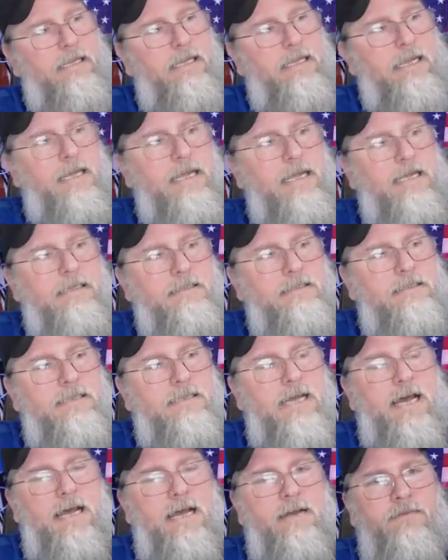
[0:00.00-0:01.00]

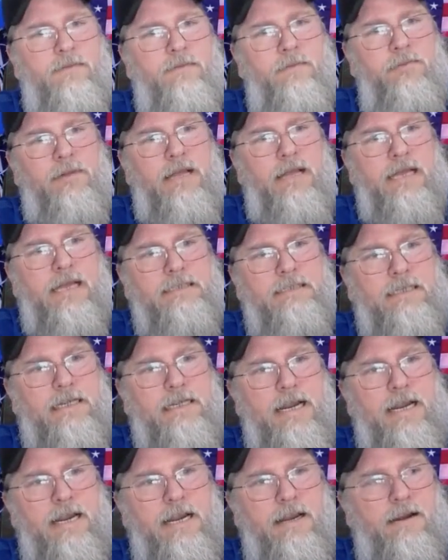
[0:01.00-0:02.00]
inside of the plastic
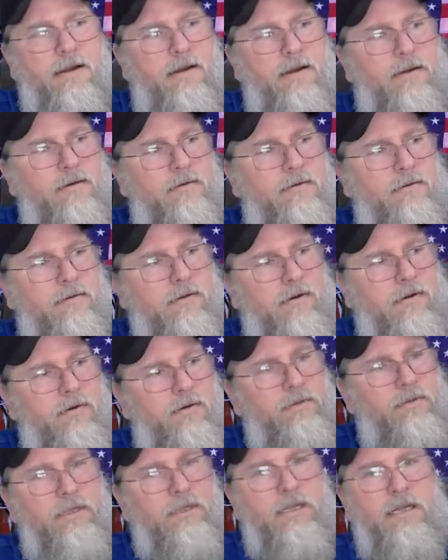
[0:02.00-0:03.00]
here,
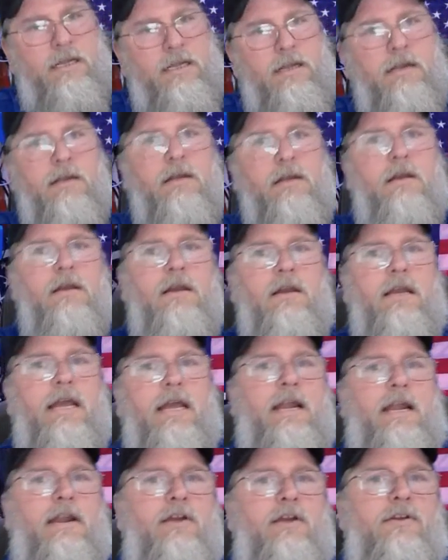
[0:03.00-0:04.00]
on the,
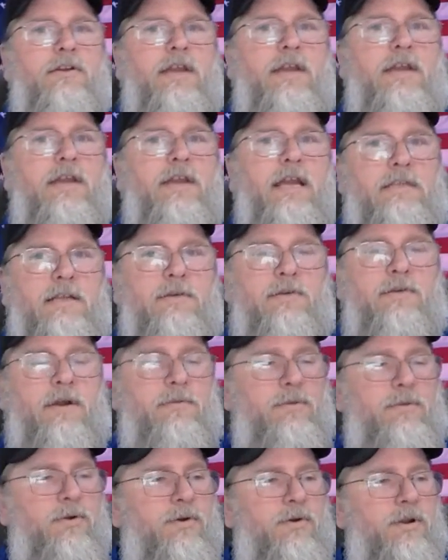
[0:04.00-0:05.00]
and I know you can't see what
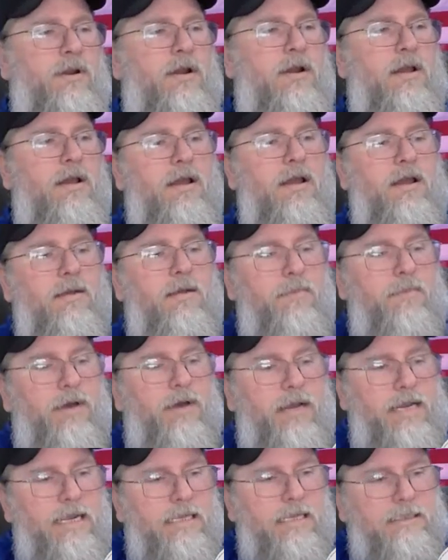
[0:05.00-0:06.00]
I'm doing,
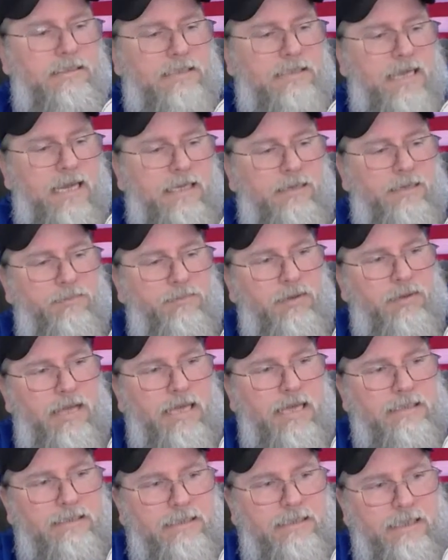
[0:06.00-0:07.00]
but inside the
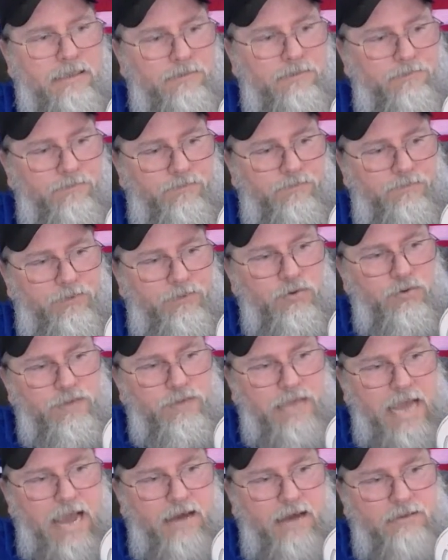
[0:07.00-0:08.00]
plastic to
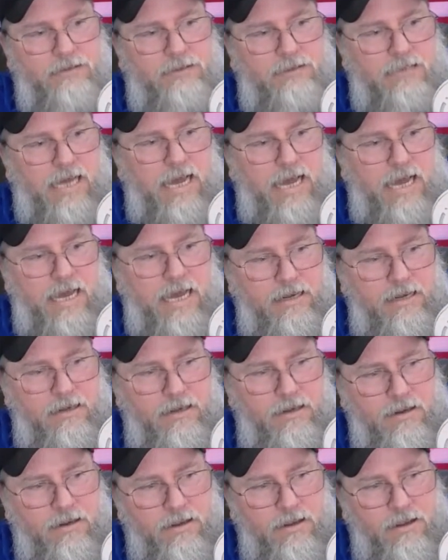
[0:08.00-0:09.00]
the outside,
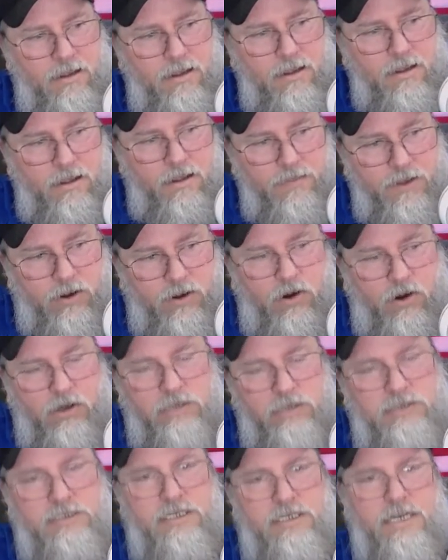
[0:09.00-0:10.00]
there are
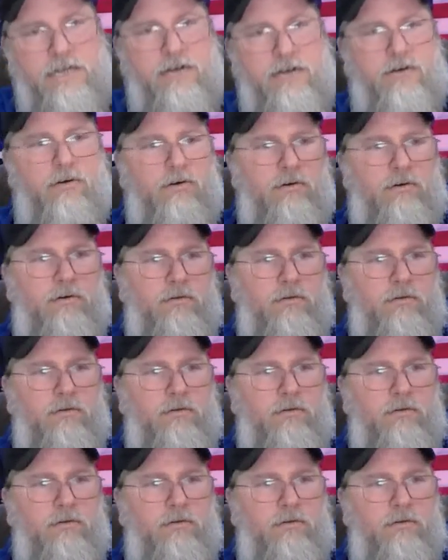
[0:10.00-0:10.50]
steel